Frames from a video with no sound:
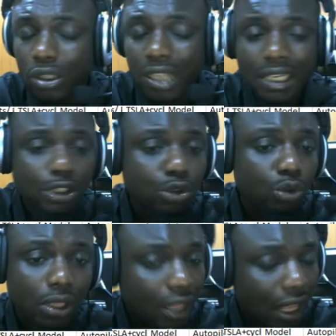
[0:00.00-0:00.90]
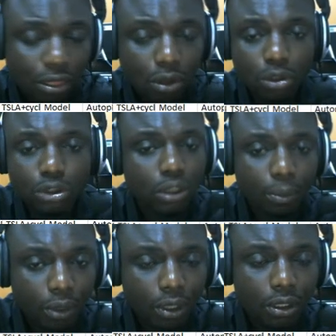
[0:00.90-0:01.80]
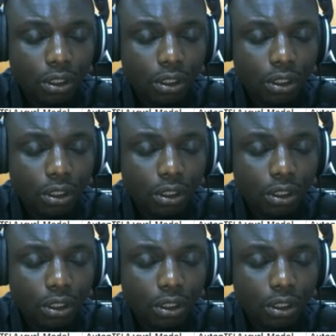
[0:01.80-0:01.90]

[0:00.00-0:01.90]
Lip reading: that leads to a death or something.